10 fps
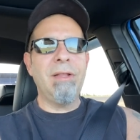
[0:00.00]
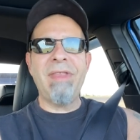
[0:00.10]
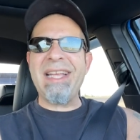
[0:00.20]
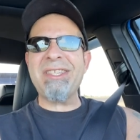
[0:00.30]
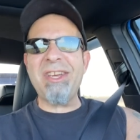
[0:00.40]

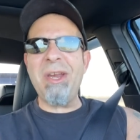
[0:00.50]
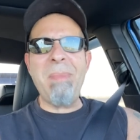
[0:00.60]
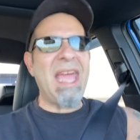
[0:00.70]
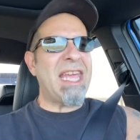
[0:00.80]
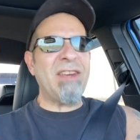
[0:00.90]
That's going to
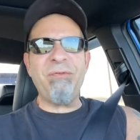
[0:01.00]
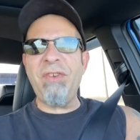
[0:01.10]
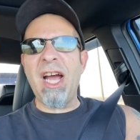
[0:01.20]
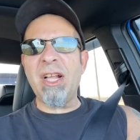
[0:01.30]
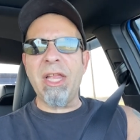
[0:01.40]
make it
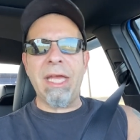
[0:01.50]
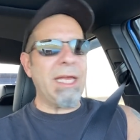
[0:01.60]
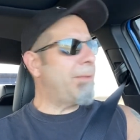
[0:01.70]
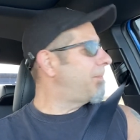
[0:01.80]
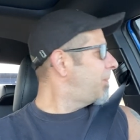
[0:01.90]
fugly.